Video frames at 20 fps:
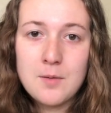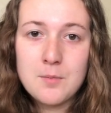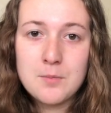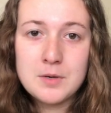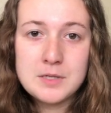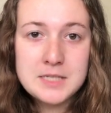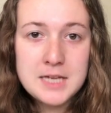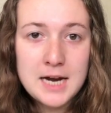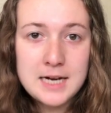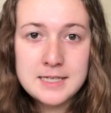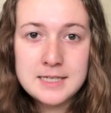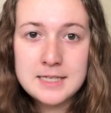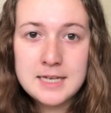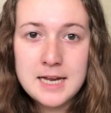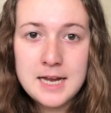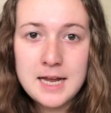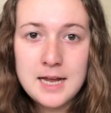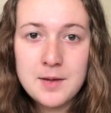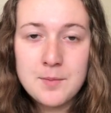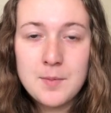protected
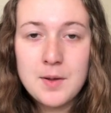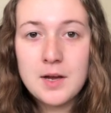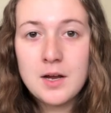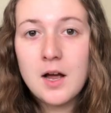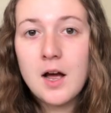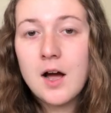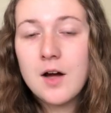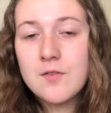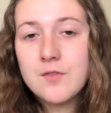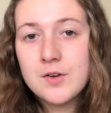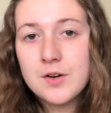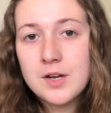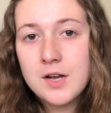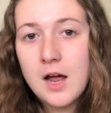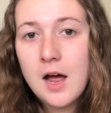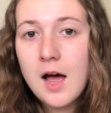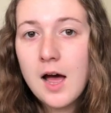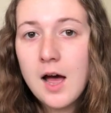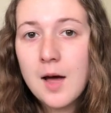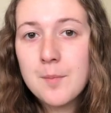him and covered
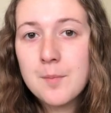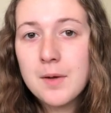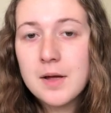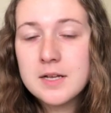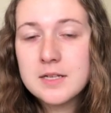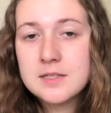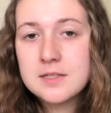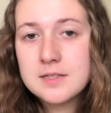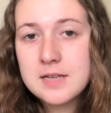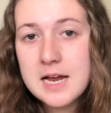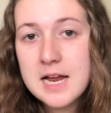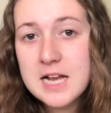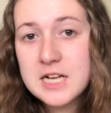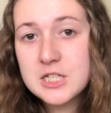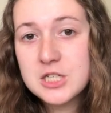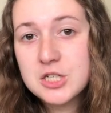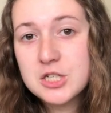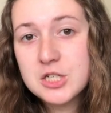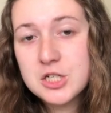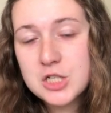it up and
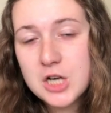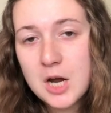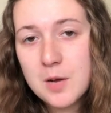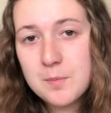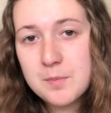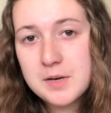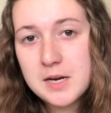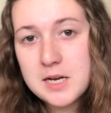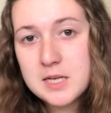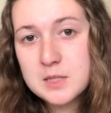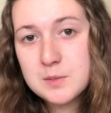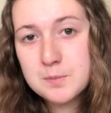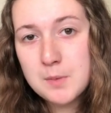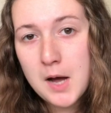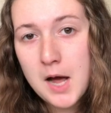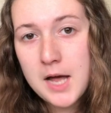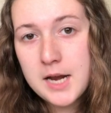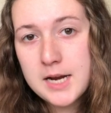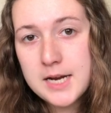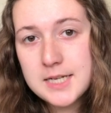staged JonBenet's
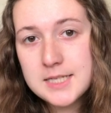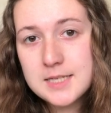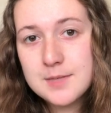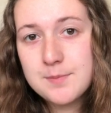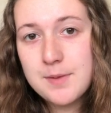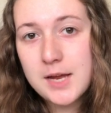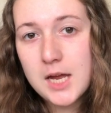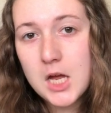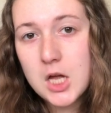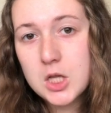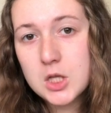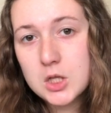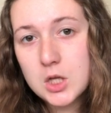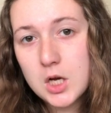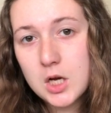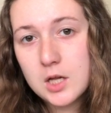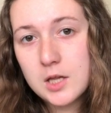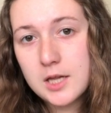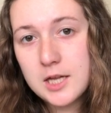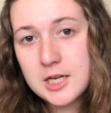body to make it
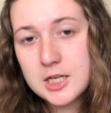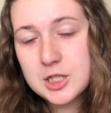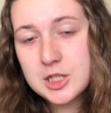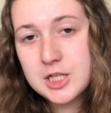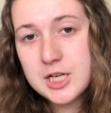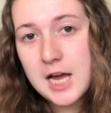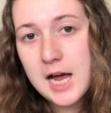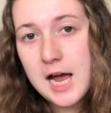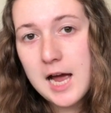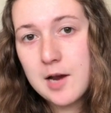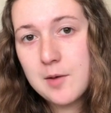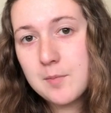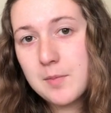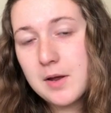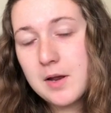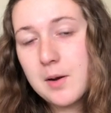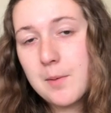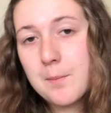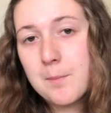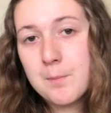look like she had
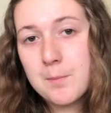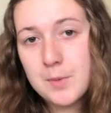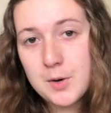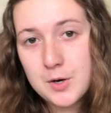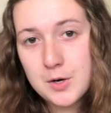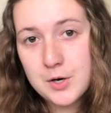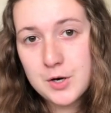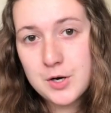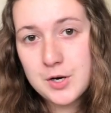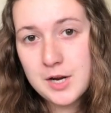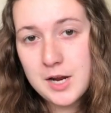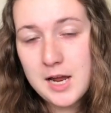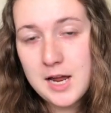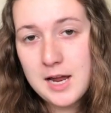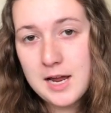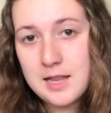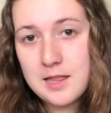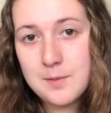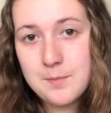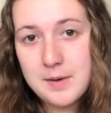been murdered
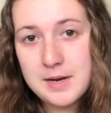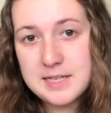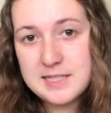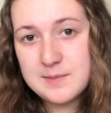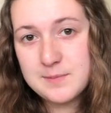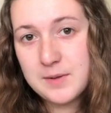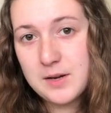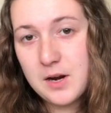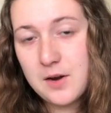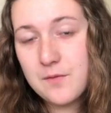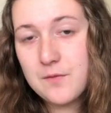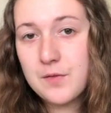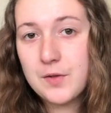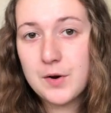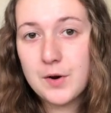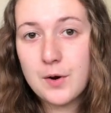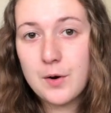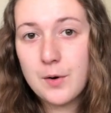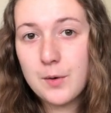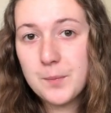in the basement of
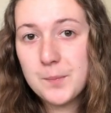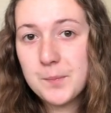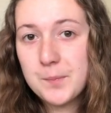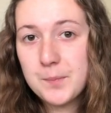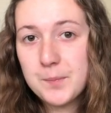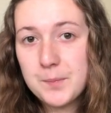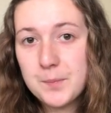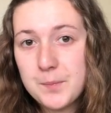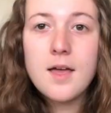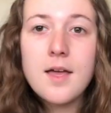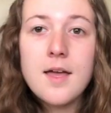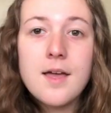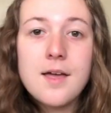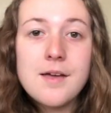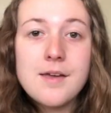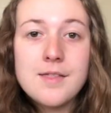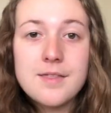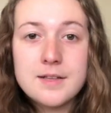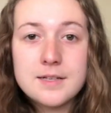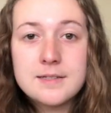their home.
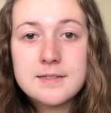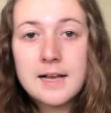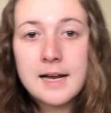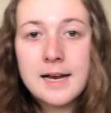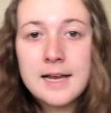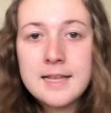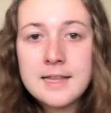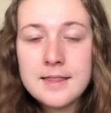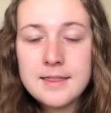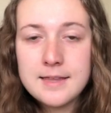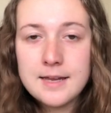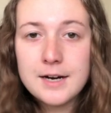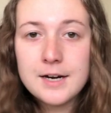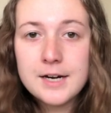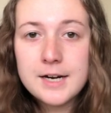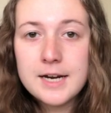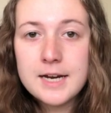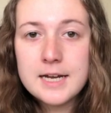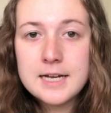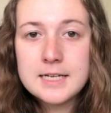The second
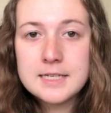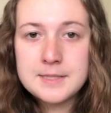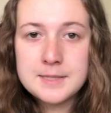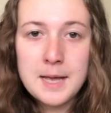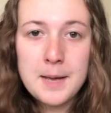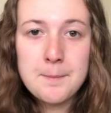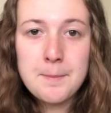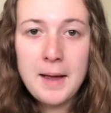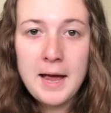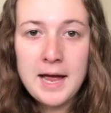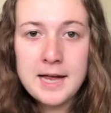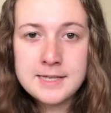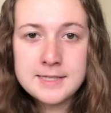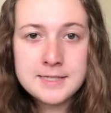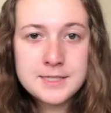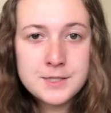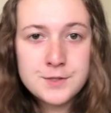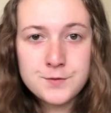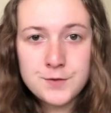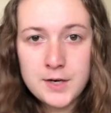theory is that
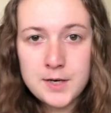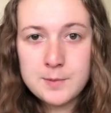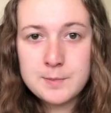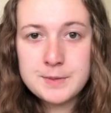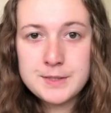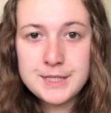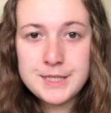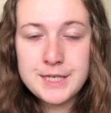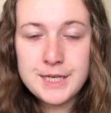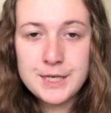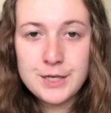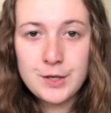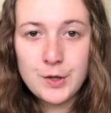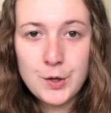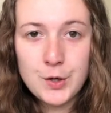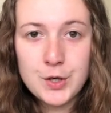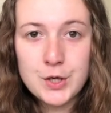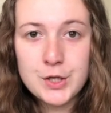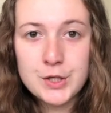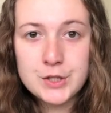Patsy Ramsey
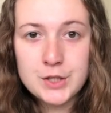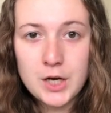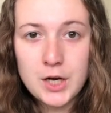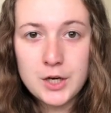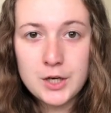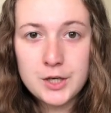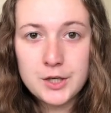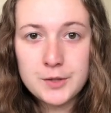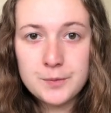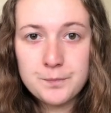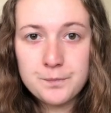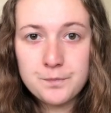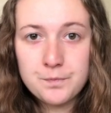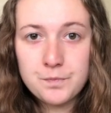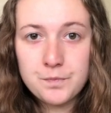killed her daughter.